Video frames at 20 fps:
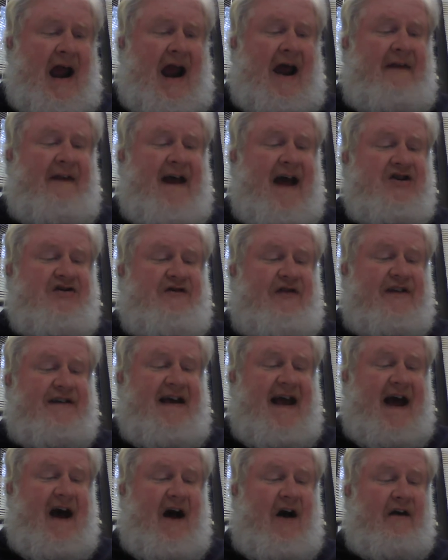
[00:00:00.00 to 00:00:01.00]
At the edge of the
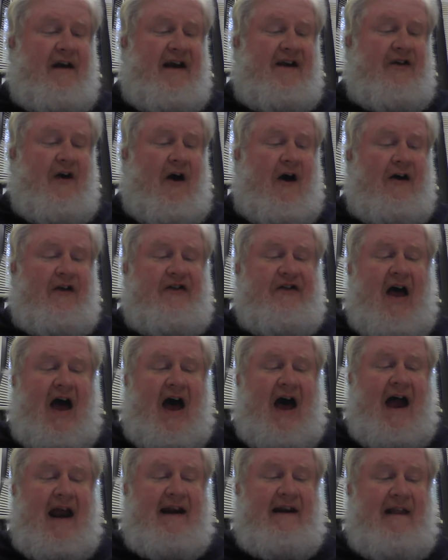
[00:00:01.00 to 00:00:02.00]
town, he saw a
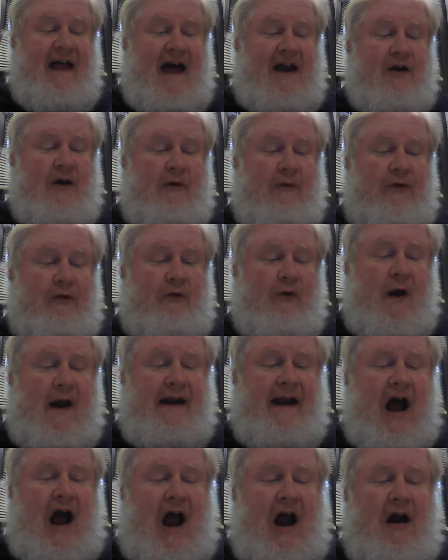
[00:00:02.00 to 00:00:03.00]
sign lettered with
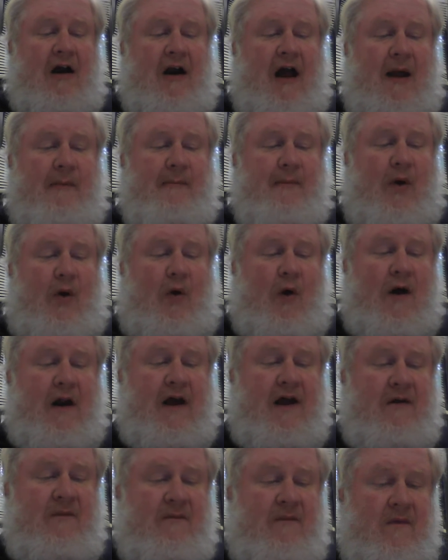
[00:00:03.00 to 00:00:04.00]
running iron on
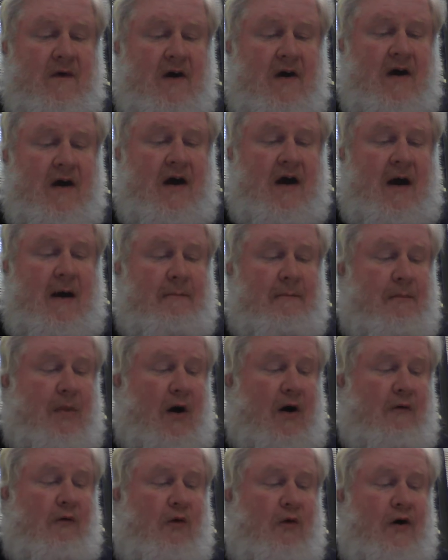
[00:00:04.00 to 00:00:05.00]
board,
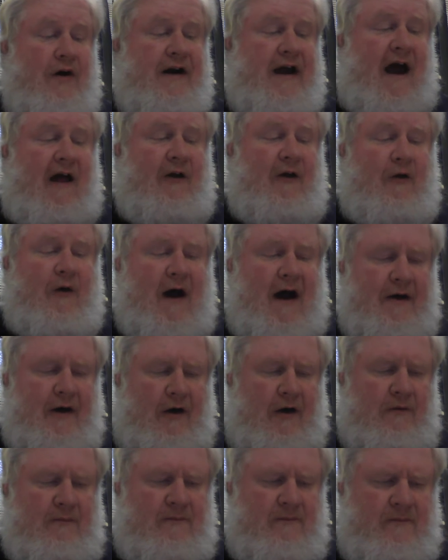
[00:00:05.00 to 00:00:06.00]
Burnt Wood,
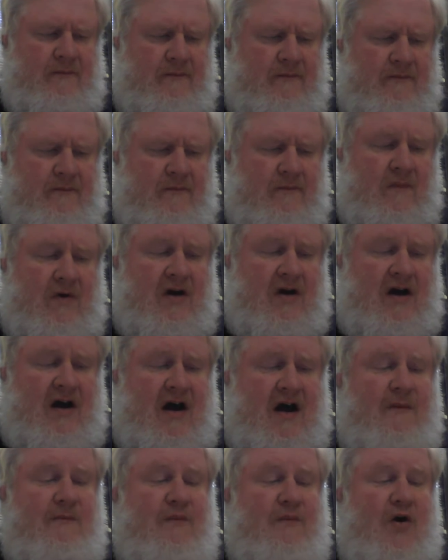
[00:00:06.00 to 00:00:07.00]
Colorado.
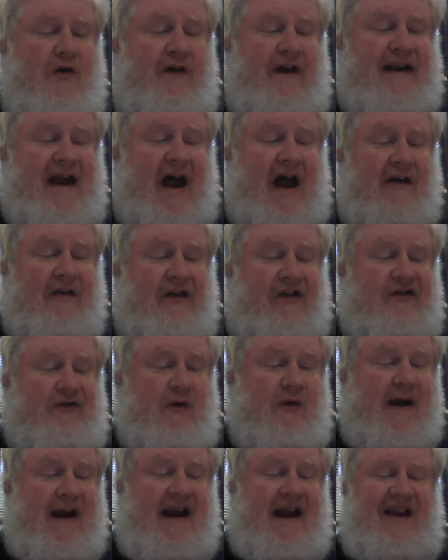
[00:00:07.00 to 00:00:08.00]
Moving down the
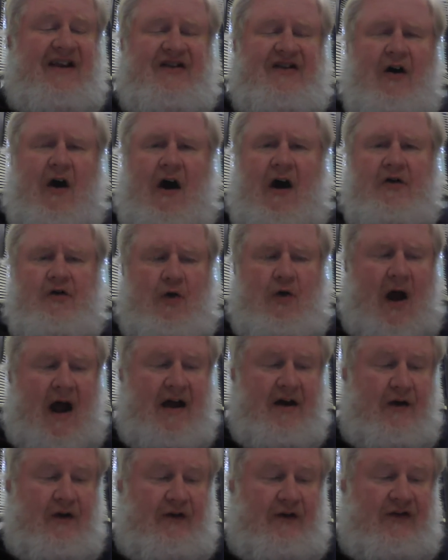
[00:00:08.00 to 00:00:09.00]
street, he saw a
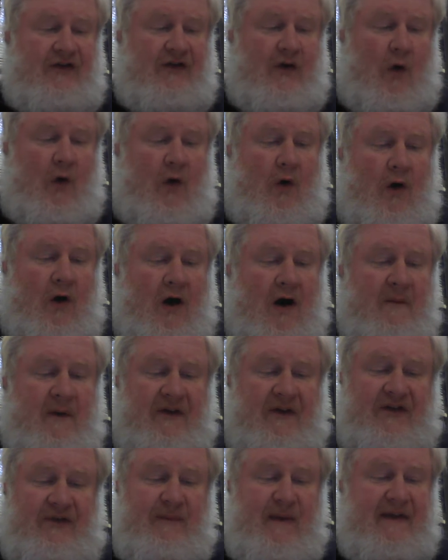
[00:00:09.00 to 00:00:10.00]
dry goods store,
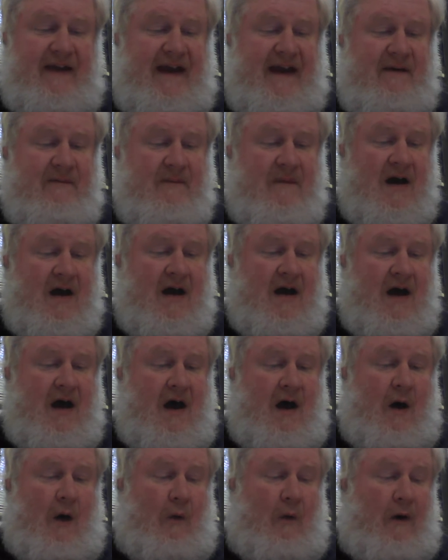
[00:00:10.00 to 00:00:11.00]
a smithy,
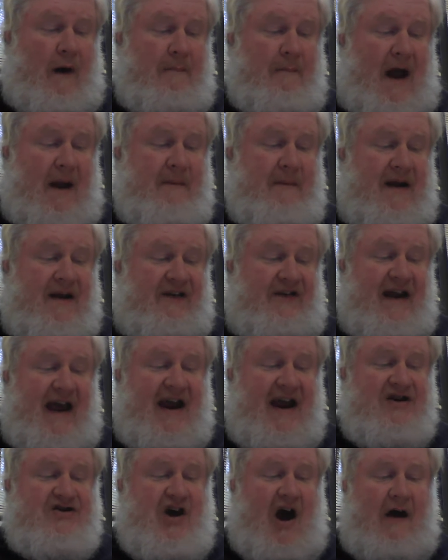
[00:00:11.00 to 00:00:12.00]
what might be a
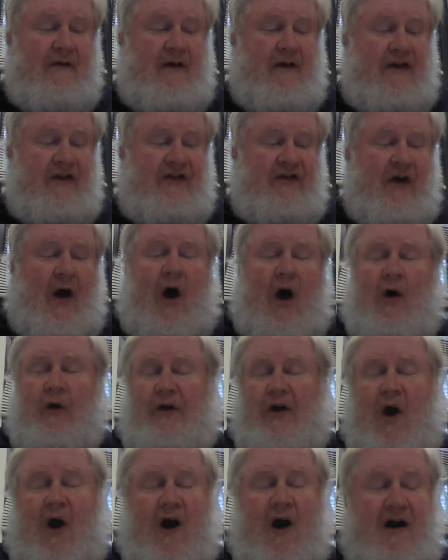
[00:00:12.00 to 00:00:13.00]
stage office, all
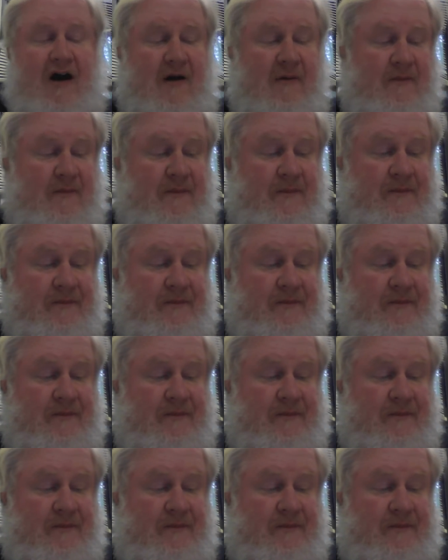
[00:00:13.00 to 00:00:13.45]
dark.